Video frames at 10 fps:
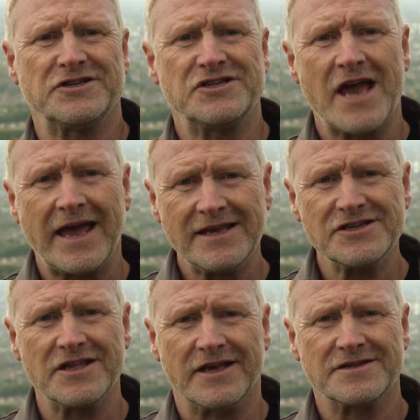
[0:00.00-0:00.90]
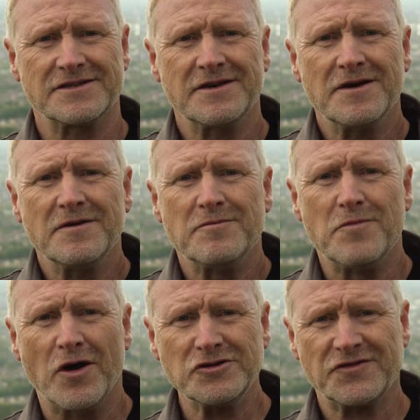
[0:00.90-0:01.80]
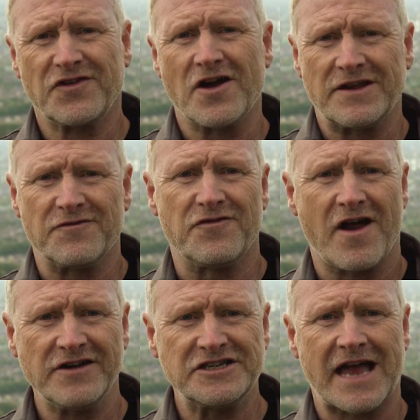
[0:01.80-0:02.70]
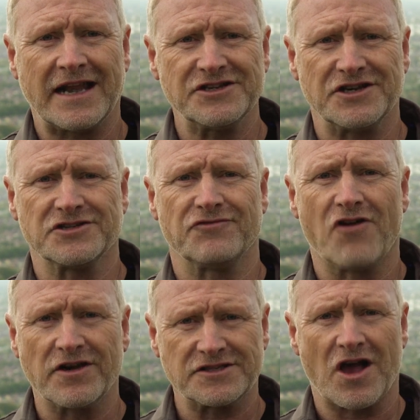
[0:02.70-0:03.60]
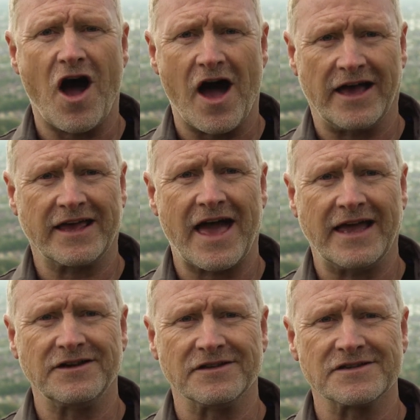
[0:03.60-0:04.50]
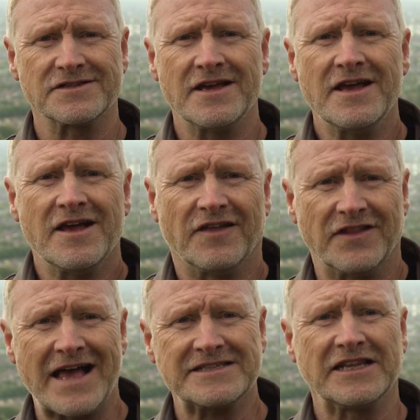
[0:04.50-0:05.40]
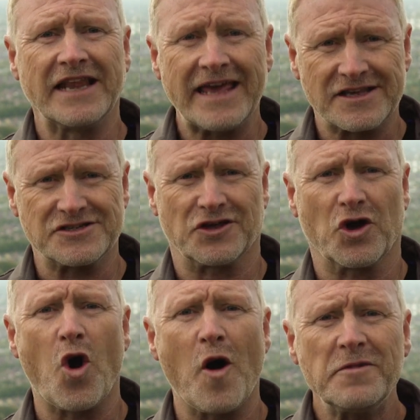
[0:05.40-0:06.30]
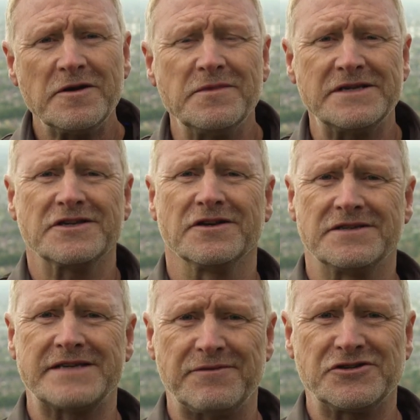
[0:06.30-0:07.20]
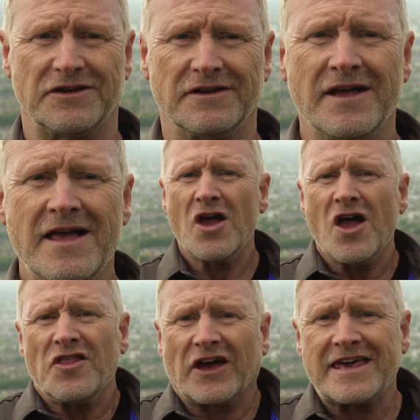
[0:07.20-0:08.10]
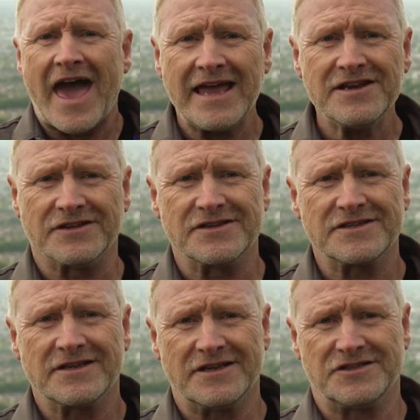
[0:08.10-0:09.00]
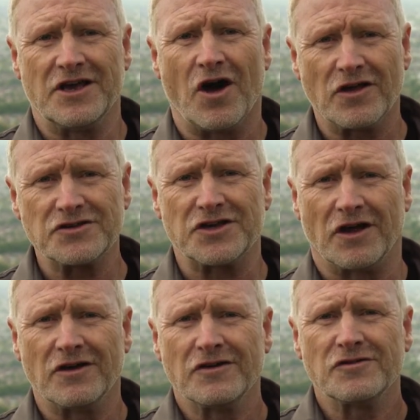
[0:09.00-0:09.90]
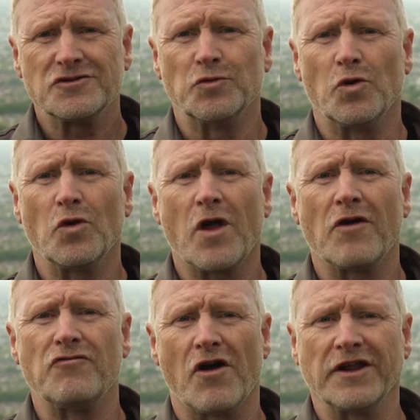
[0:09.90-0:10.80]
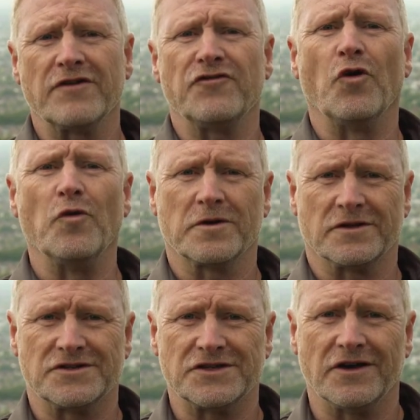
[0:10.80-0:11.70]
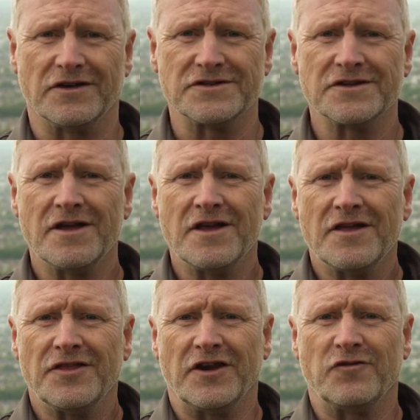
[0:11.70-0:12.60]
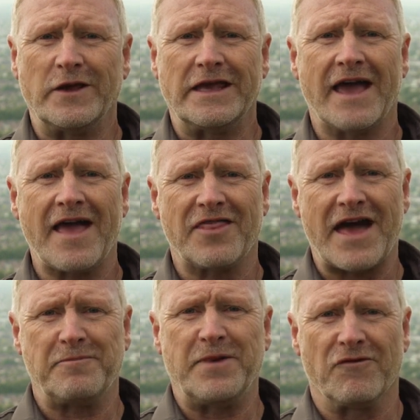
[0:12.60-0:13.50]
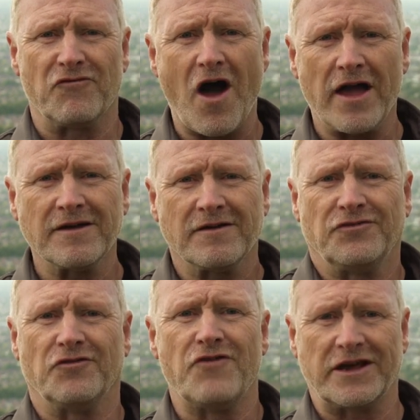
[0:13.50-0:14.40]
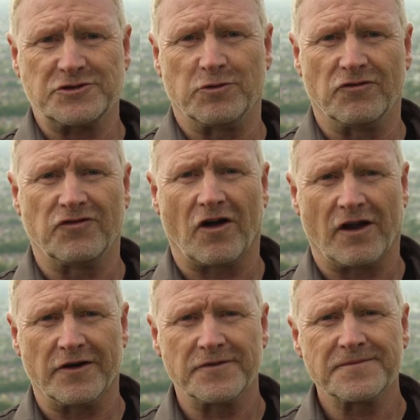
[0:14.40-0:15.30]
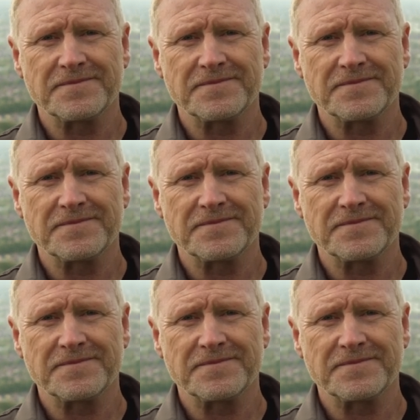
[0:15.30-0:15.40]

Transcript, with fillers: to change this, most find it very challenging to run at a higher cadence, and that's linked to the common misconception that cadence is the answer to all our running form concerns, that if we get that bit right, the rest will follow.